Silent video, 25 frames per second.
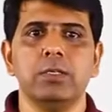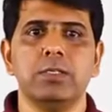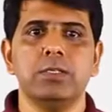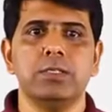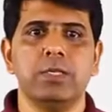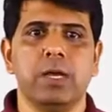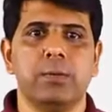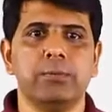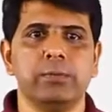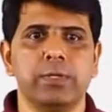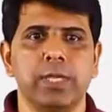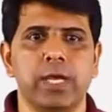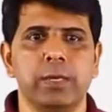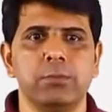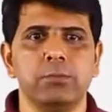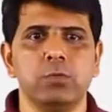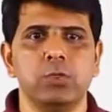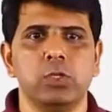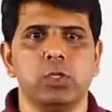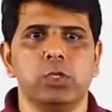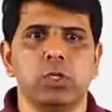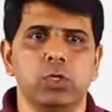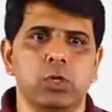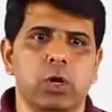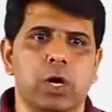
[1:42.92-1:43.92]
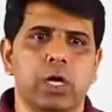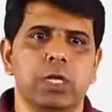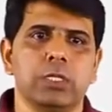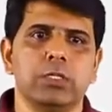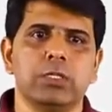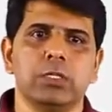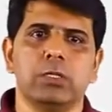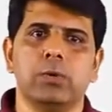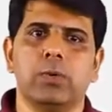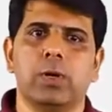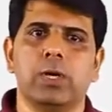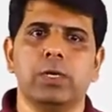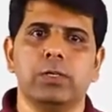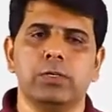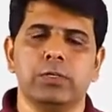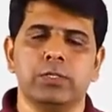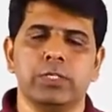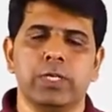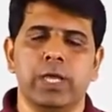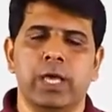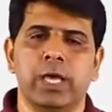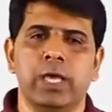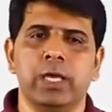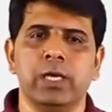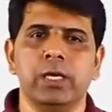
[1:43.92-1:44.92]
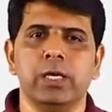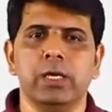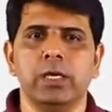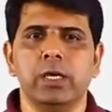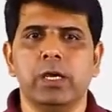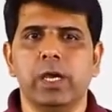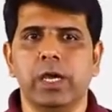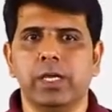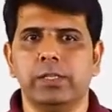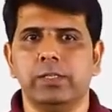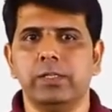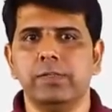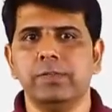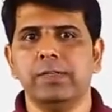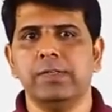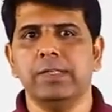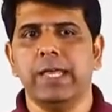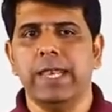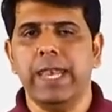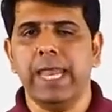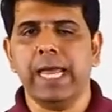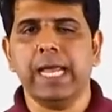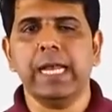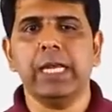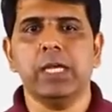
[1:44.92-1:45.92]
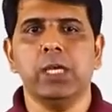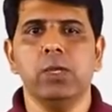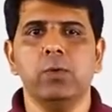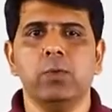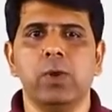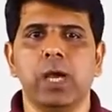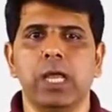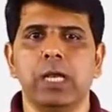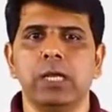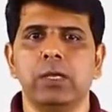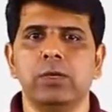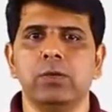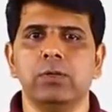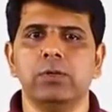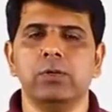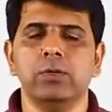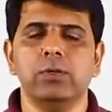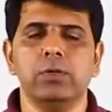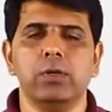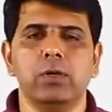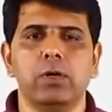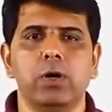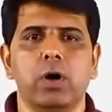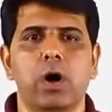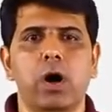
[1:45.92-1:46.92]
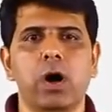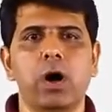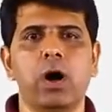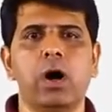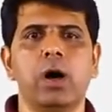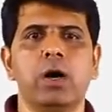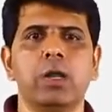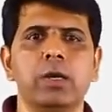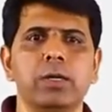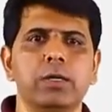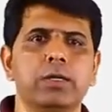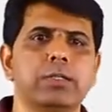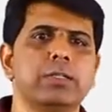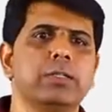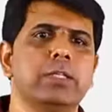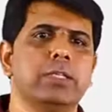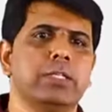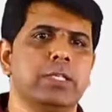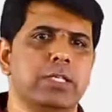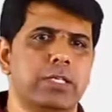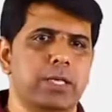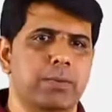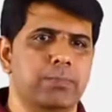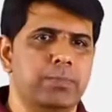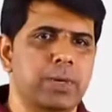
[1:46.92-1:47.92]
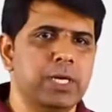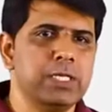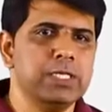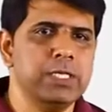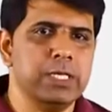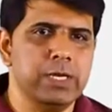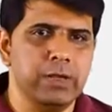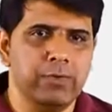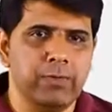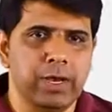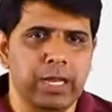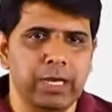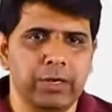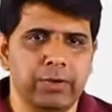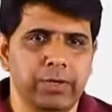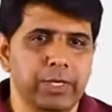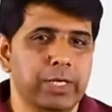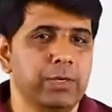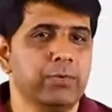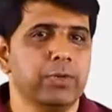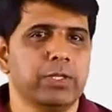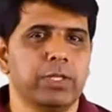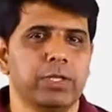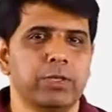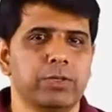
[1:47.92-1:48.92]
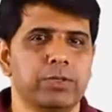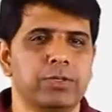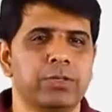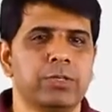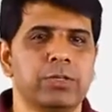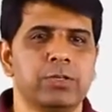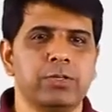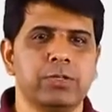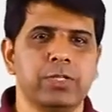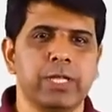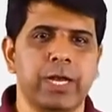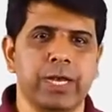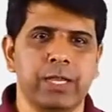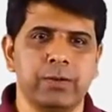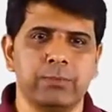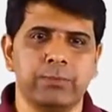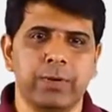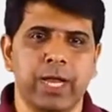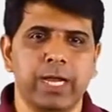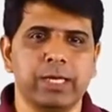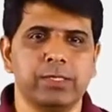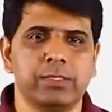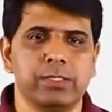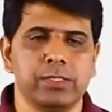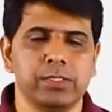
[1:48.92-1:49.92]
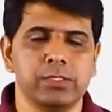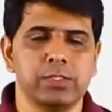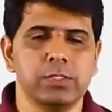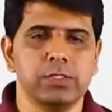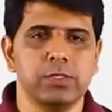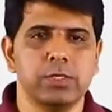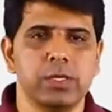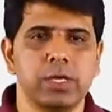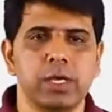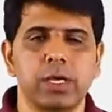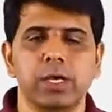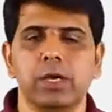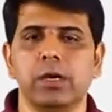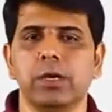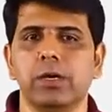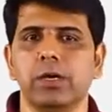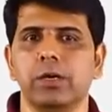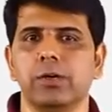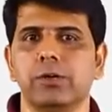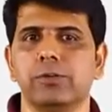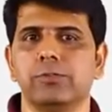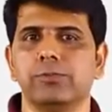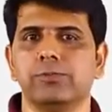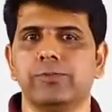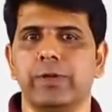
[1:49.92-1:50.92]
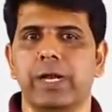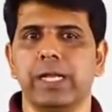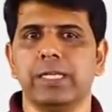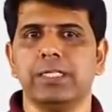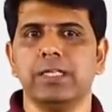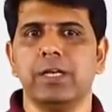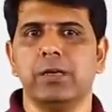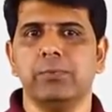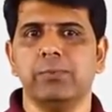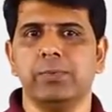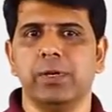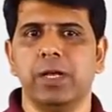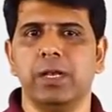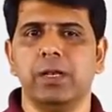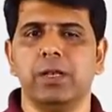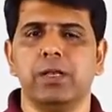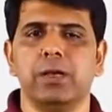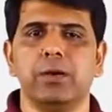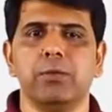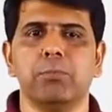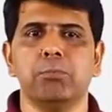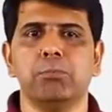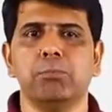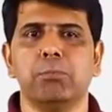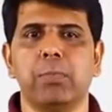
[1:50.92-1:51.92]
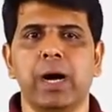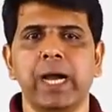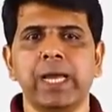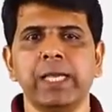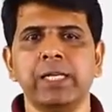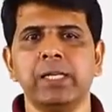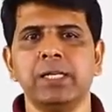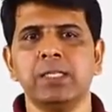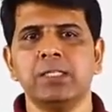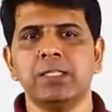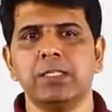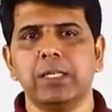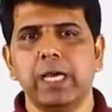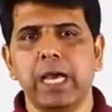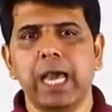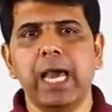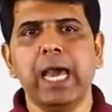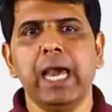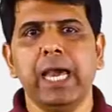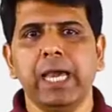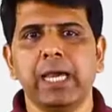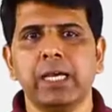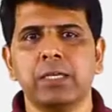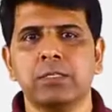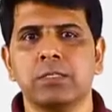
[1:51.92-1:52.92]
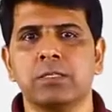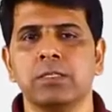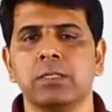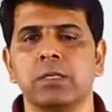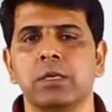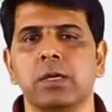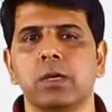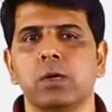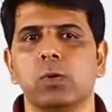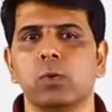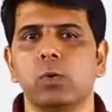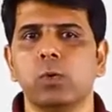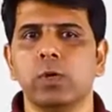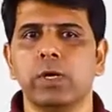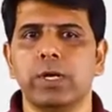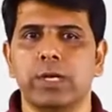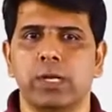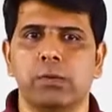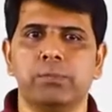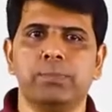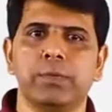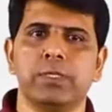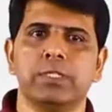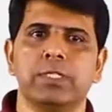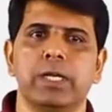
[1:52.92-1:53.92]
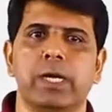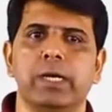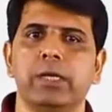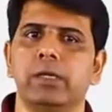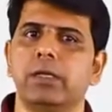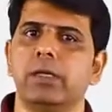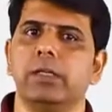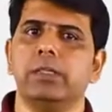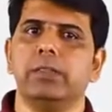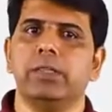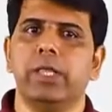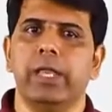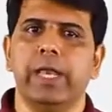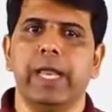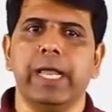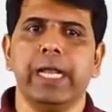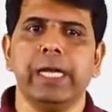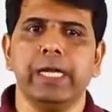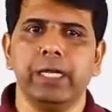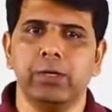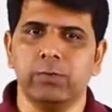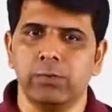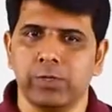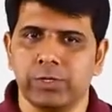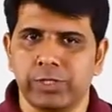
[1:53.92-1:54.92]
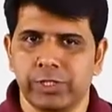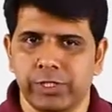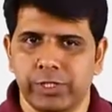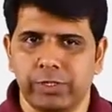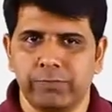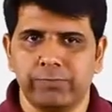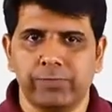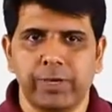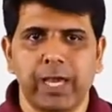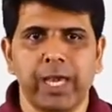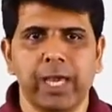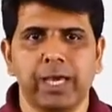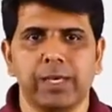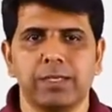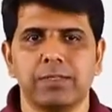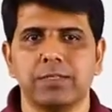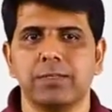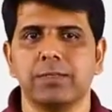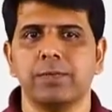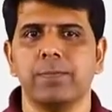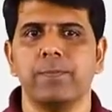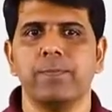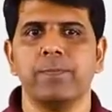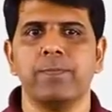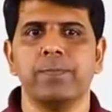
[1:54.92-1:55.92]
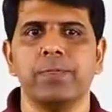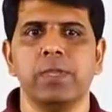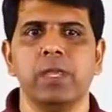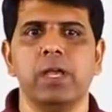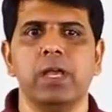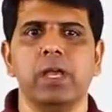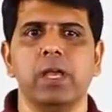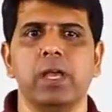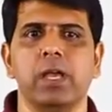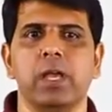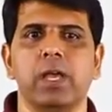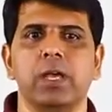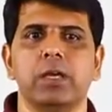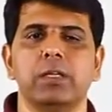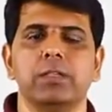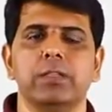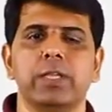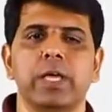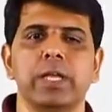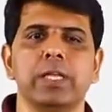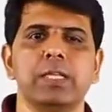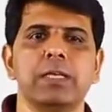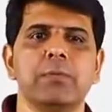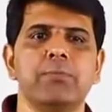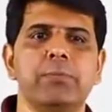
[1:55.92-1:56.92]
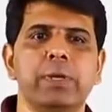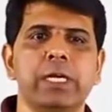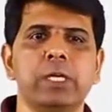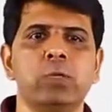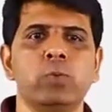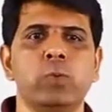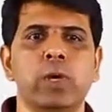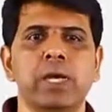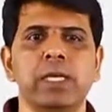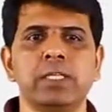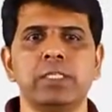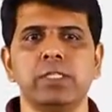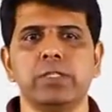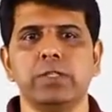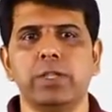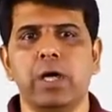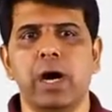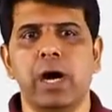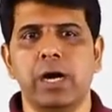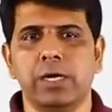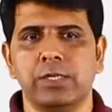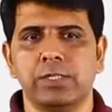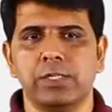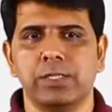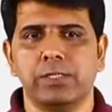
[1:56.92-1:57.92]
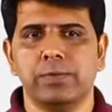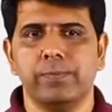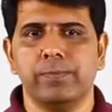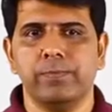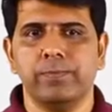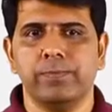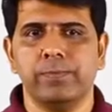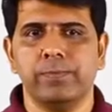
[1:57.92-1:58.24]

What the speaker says: Sometimes you also want to say, hey, this is a negative value or this is a positive value, even though you don't do that in practice. For example, minus x would represent the negative version of x. There is a bitwise not.